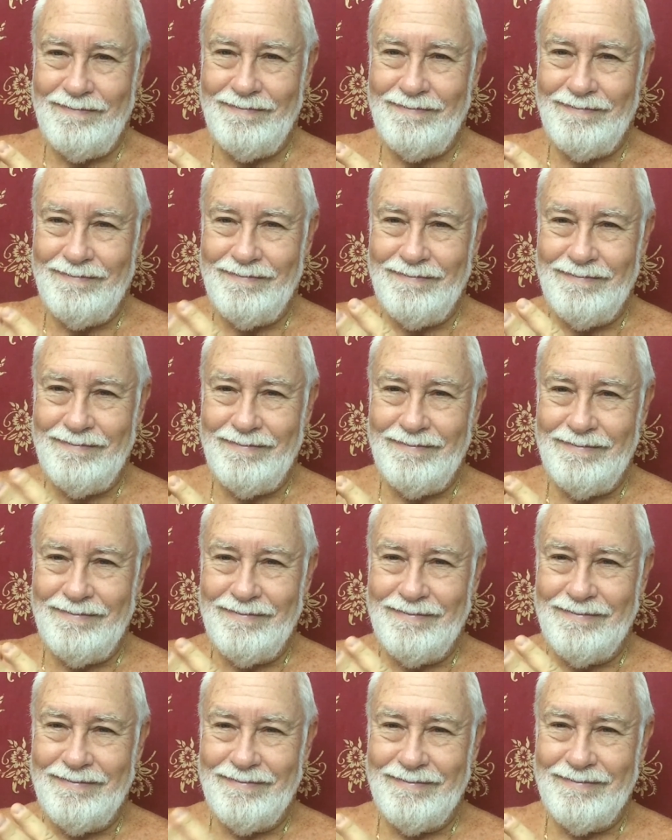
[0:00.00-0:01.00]

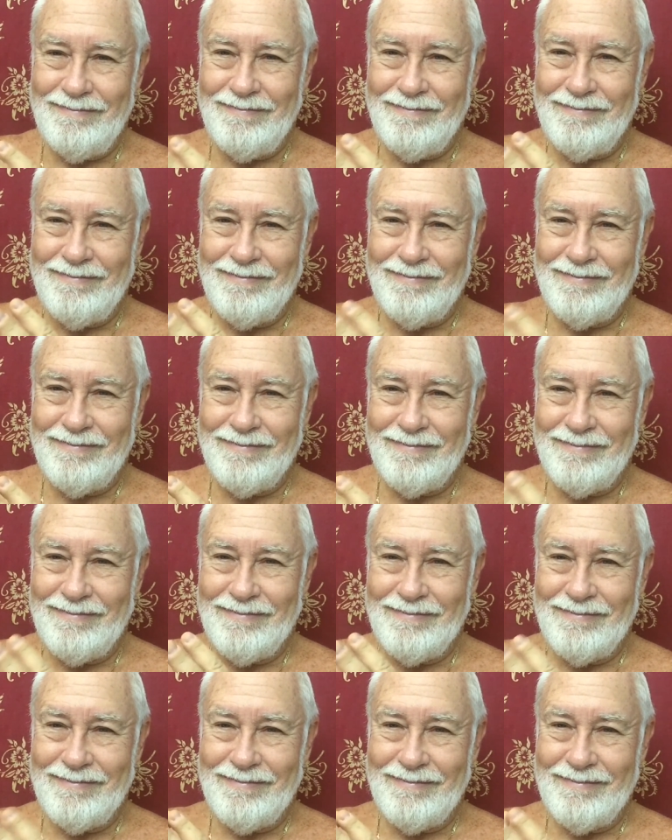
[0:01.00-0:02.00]
Nothing is said.